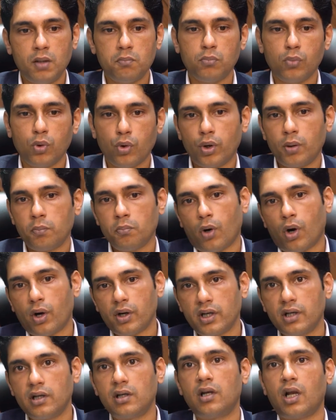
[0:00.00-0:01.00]
more
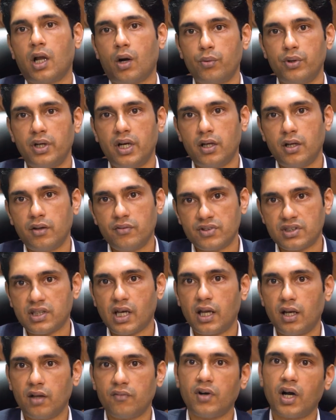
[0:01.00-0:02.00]
modern cloud native
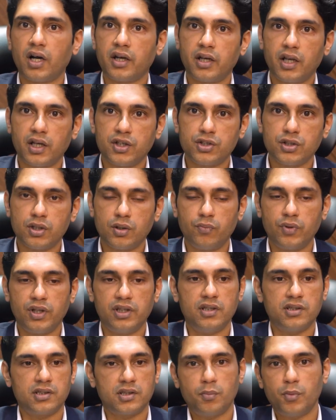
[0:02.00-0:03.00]
style of architecture
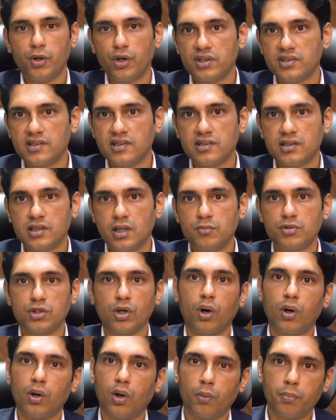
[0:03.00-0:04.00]
with distributed systems
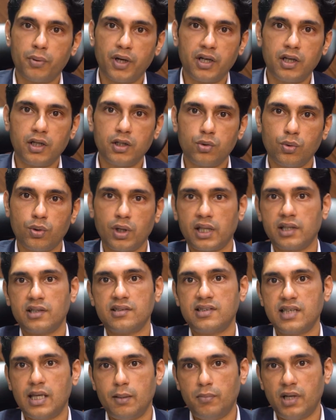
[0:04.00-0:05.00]
all operating together
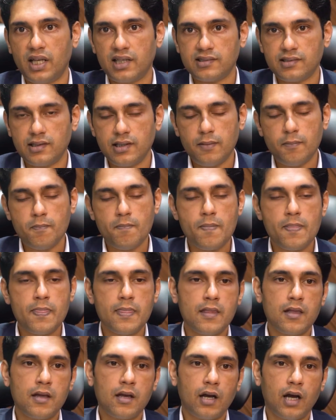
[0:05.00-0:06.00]
seamlessly.
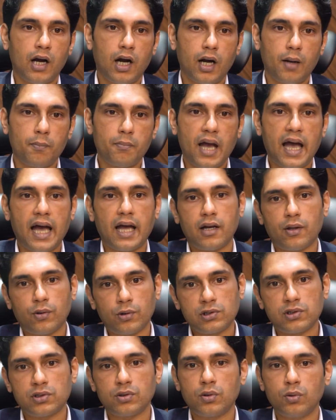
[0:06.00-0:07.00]
And
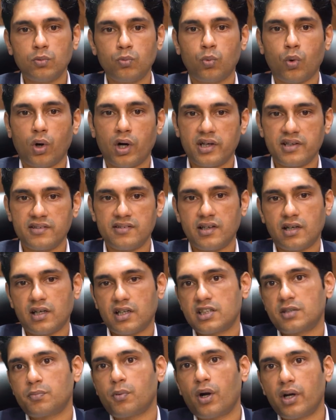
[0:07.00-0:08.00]
also what is the
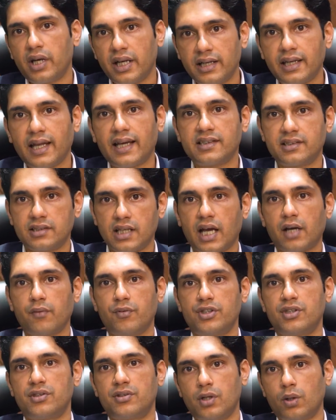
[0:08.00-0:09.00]
corresponding tech stack
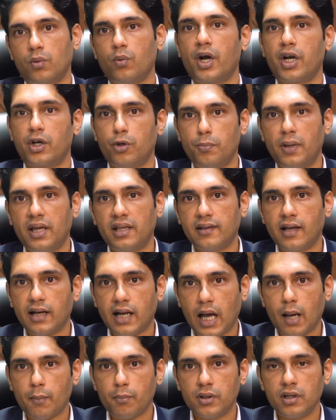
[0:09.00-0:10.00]
which is required to make that
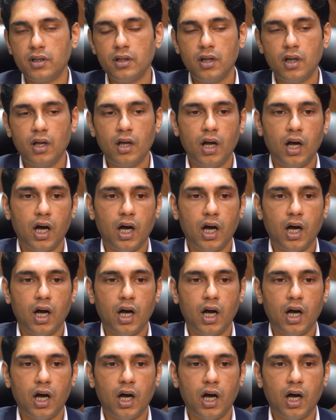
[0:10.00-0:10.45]
happen,